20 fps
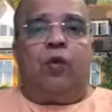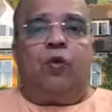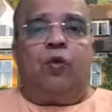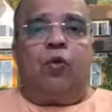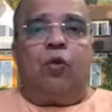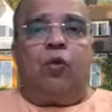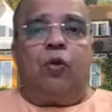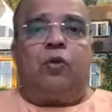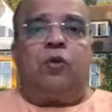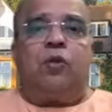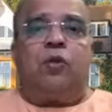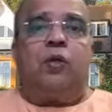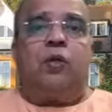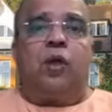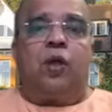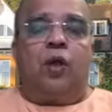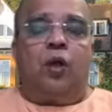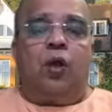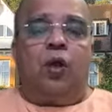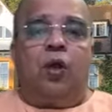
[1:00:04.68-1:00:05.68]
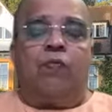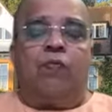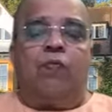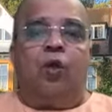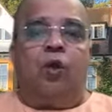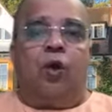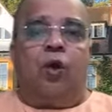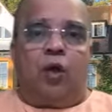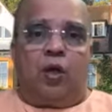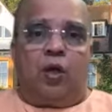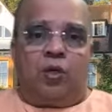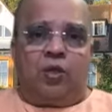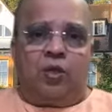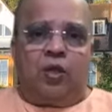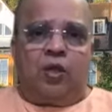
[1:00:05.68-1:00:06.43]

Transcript: crores of gods.